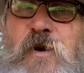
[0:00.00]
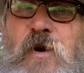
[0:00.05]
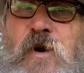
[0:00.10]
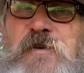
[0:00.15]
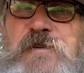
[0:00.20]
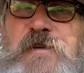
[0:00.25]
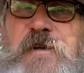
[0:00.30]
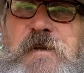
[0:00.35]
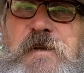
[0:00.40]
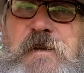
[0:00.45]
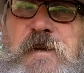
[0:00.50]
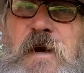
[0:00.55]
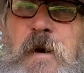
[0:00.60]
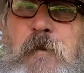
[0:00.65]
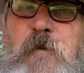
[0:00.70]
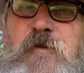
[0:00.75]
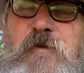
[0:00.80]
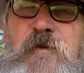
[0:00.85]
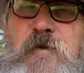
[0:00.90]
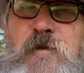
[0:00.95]
setting
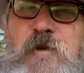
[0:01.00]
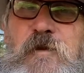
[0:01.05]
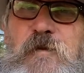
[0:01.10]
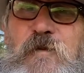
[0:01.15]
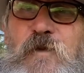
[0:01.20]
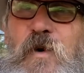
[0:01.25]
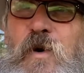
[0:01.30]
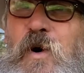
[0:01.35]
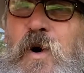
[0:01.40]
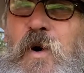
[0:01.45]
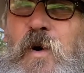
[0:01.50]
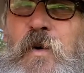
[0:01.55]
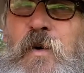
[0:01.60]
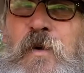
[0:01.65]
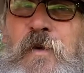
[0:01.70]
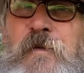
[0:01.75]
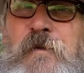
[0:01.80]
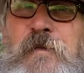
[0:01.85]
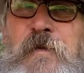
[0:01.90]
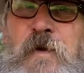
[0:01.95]
up for a little
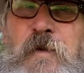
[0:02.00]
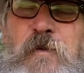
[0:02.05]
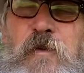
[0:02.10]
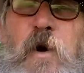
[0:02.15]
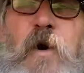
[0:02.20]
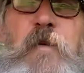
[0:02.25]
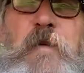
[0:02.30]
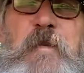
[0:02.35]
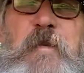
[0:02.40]
while. While my